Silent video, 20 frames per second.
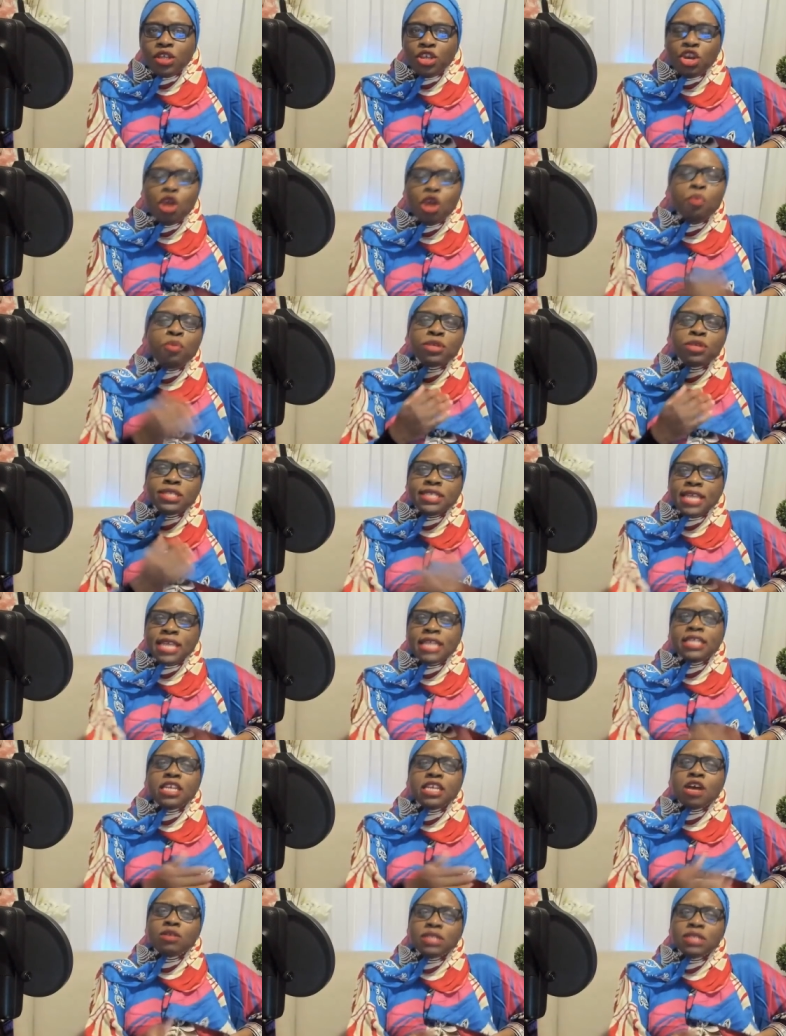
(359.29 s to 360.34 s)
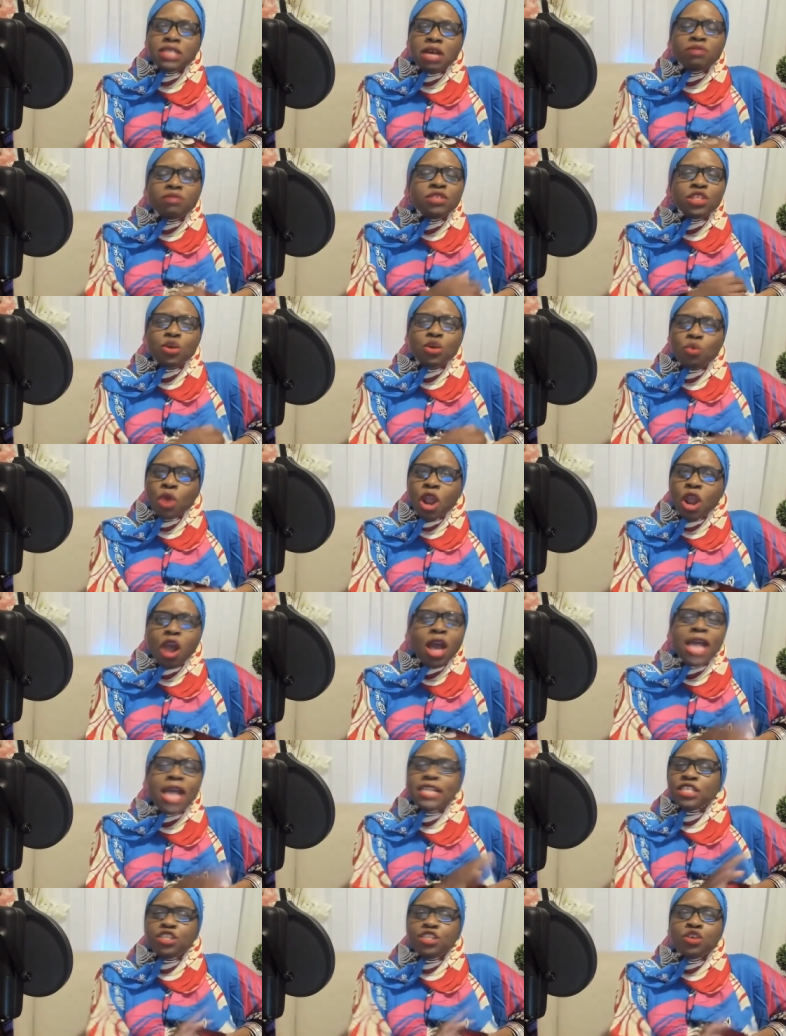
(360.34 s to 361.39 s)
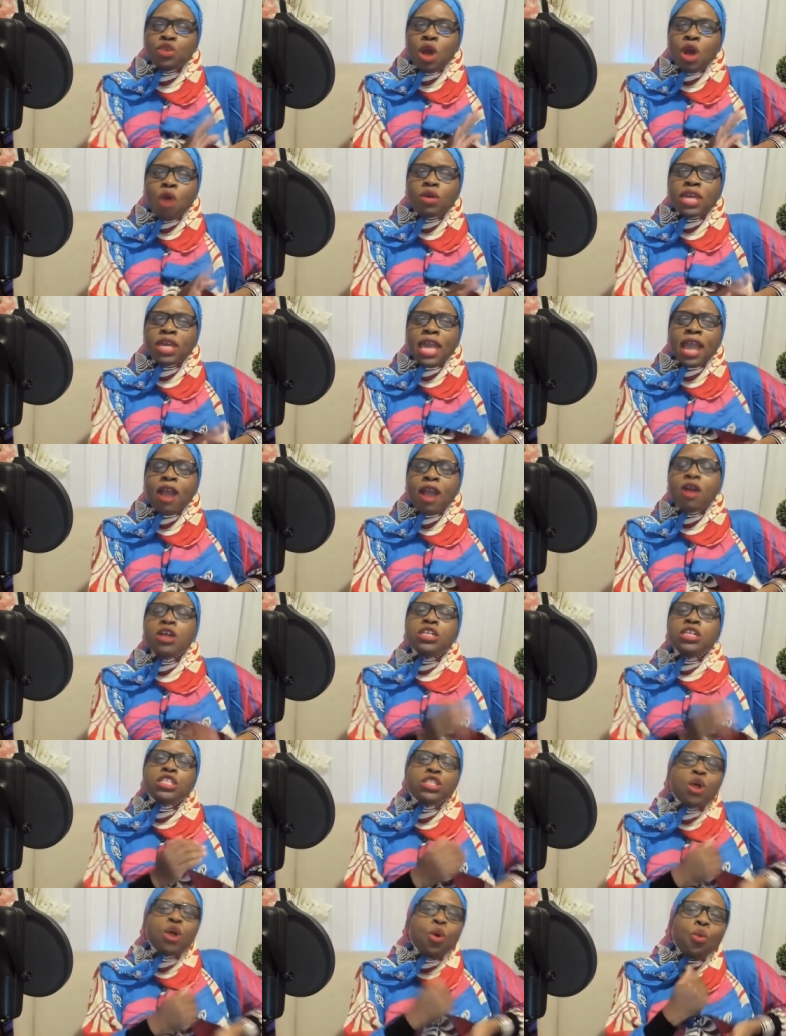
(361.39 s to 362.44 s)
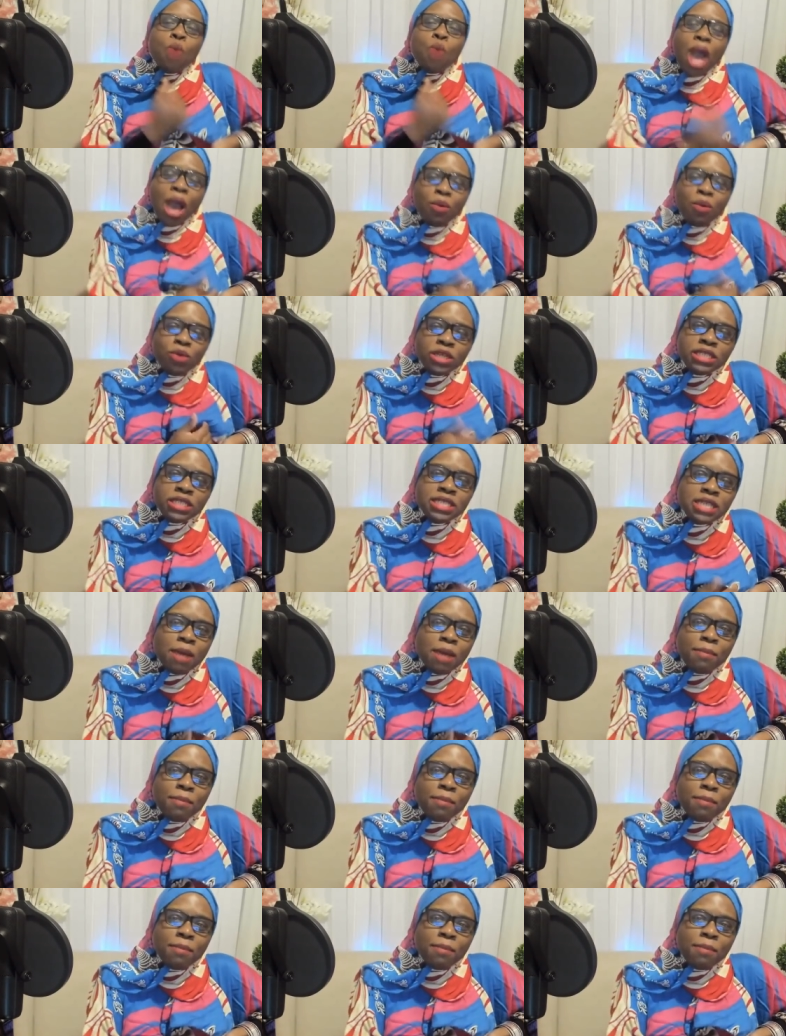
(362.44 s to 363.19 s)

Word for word: You're presenting yourself to the world as you don't care. So why would